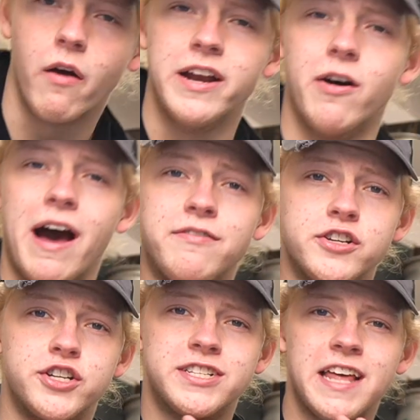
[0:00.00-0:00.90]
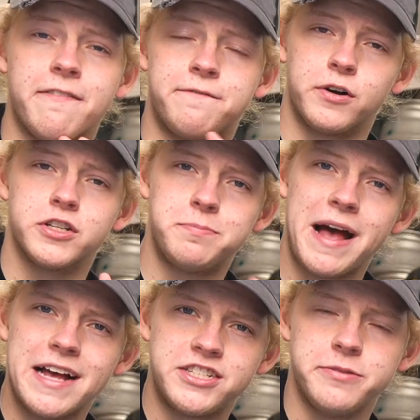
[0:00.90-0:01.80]
All right, now after just that first
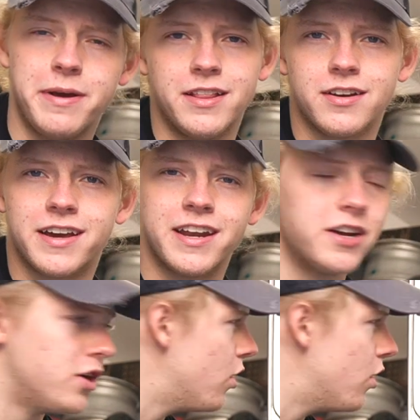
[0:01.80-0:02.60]
pass, you may look at it and